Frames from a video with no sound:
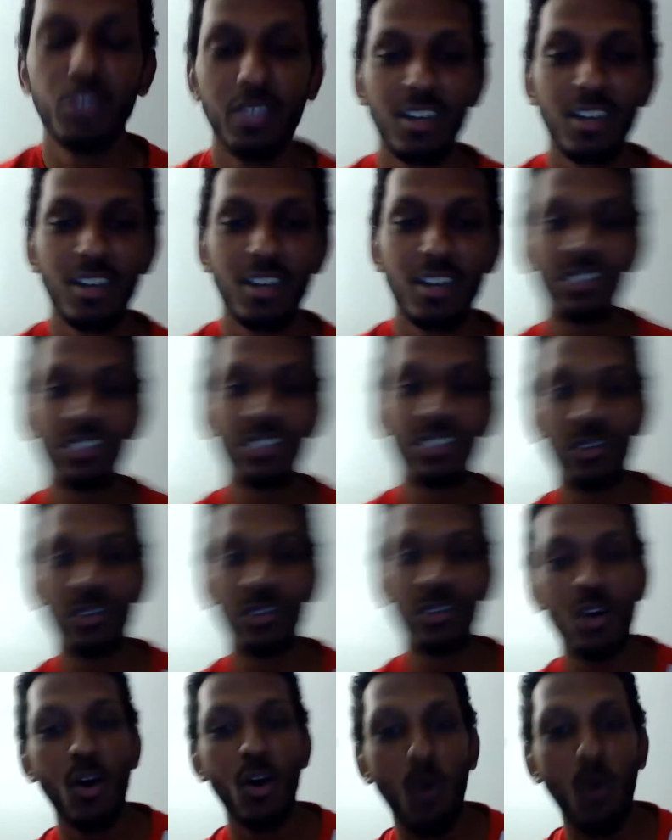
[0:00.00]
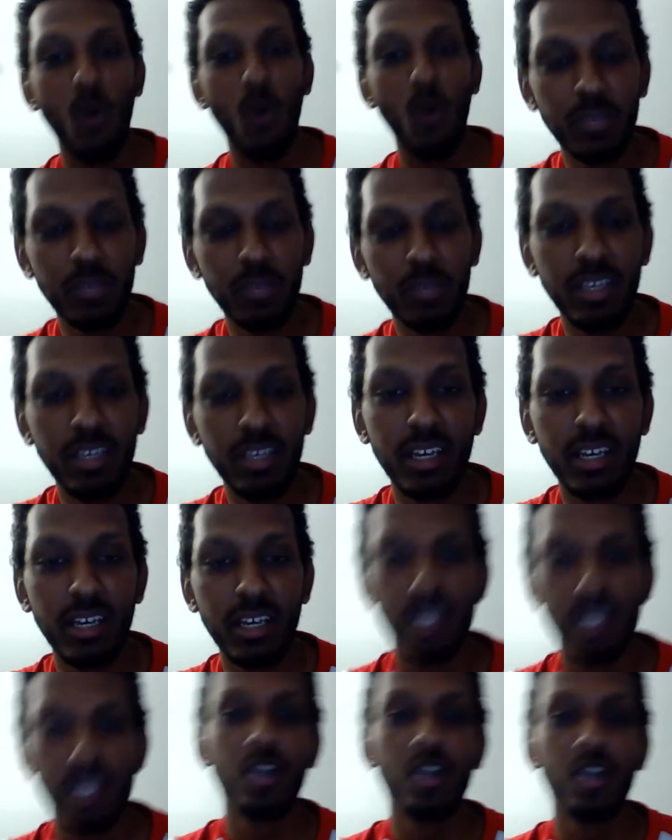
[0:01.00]
the Arsenal, only
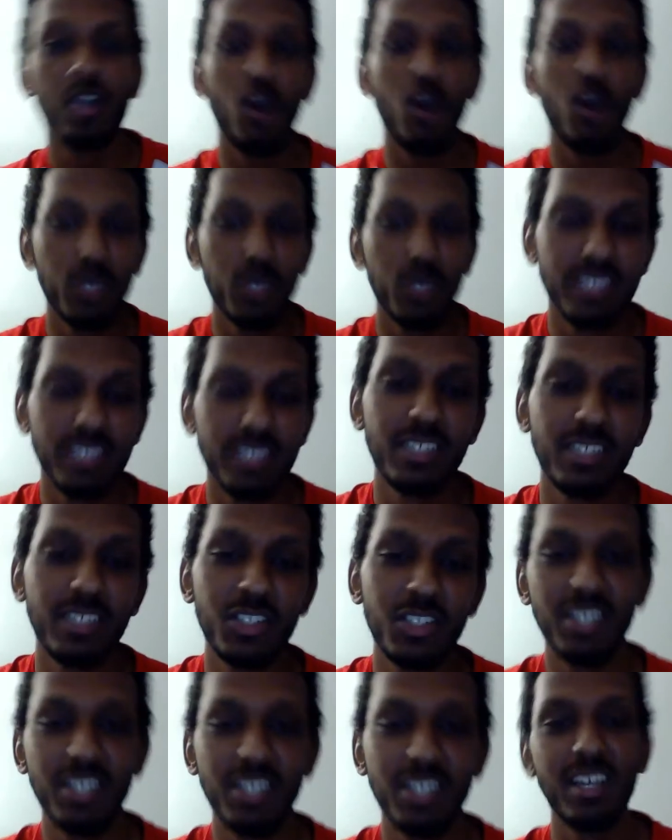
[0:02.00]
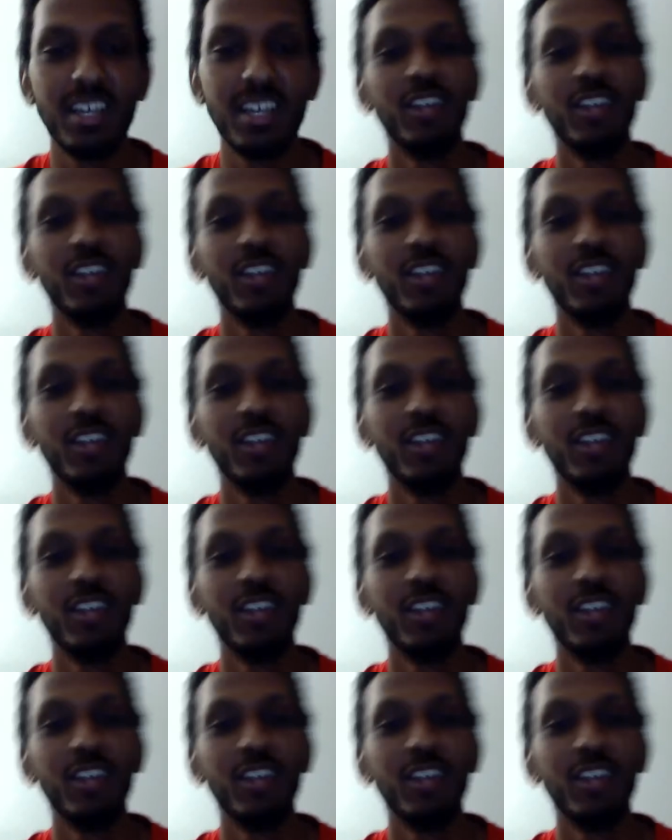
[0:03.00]
because Costa's injured,